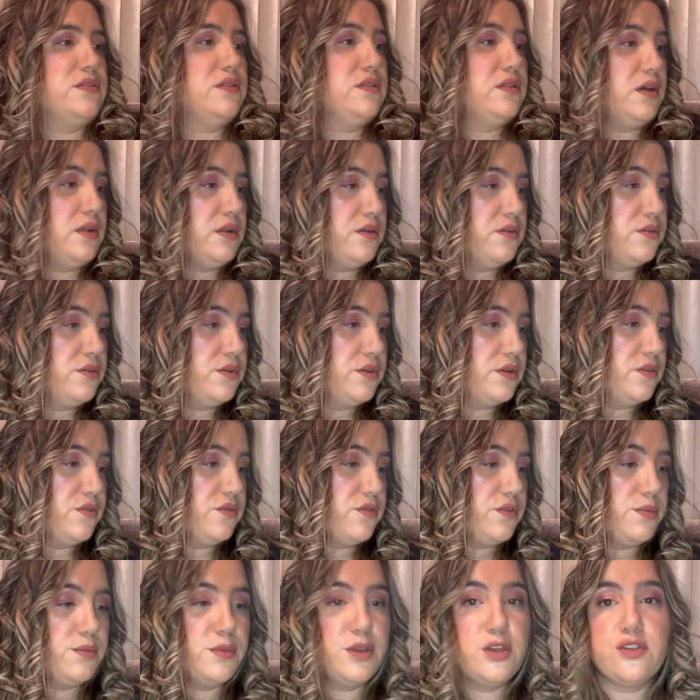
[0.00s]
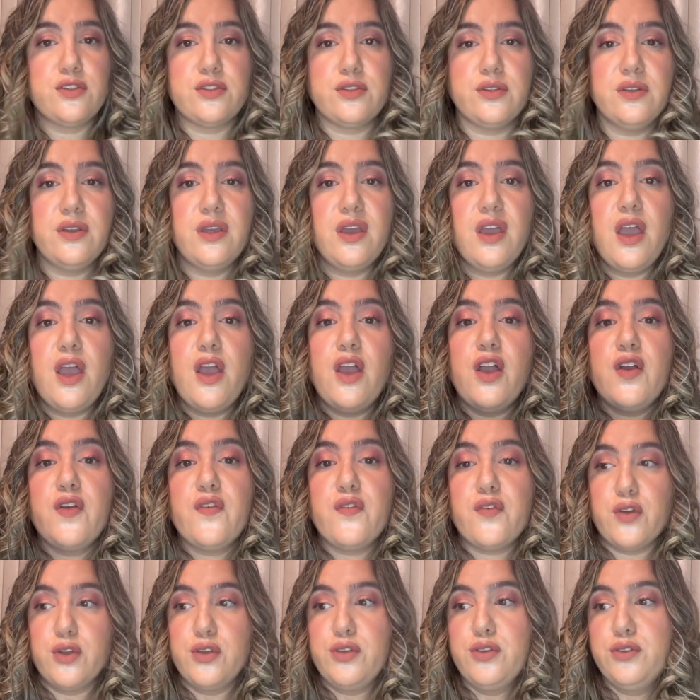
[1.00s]
a lot of good information
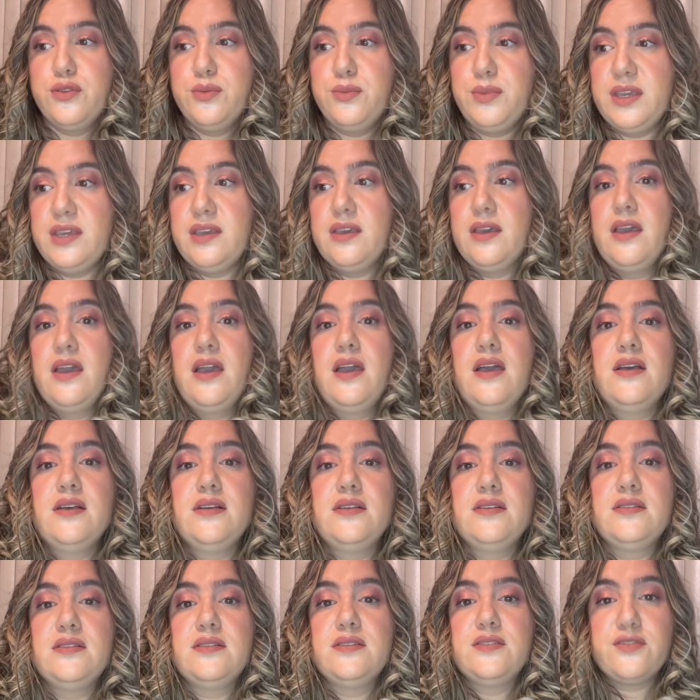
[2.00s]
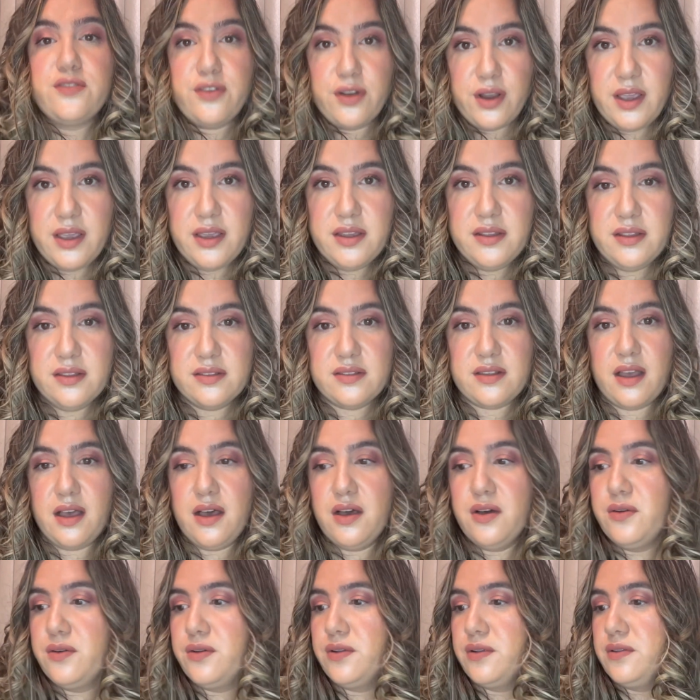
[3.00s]
for you to be trying this
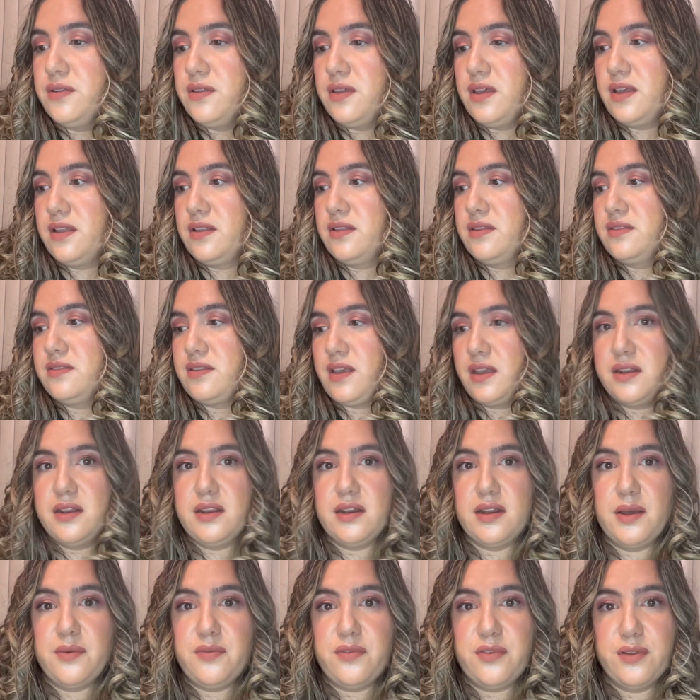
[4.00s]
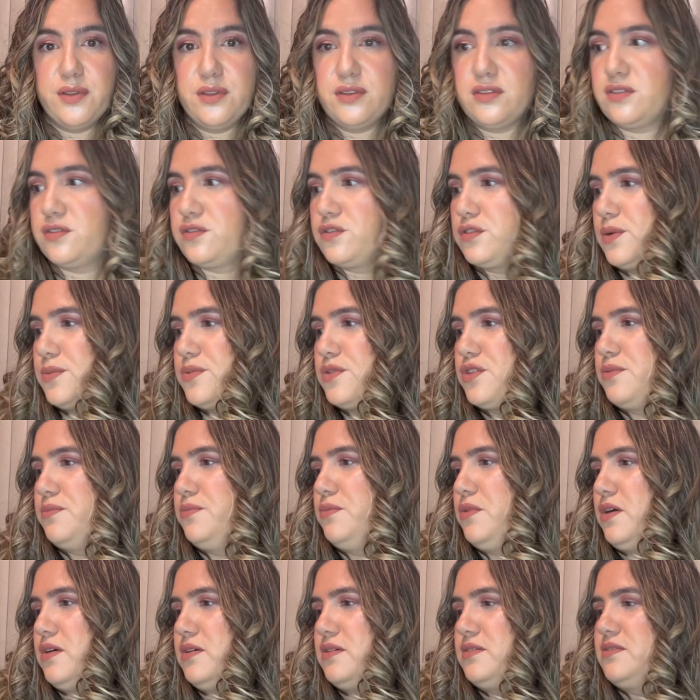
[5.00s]
out and signing up for the subscription
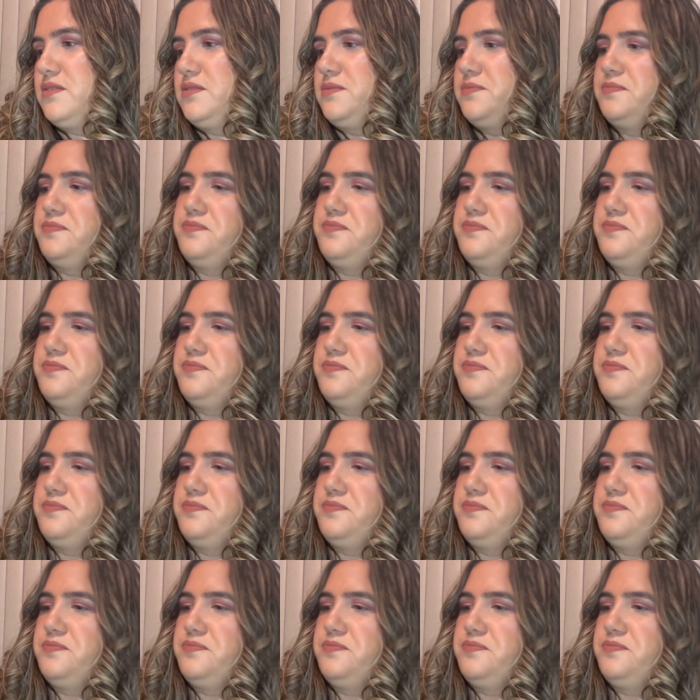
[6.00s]
box.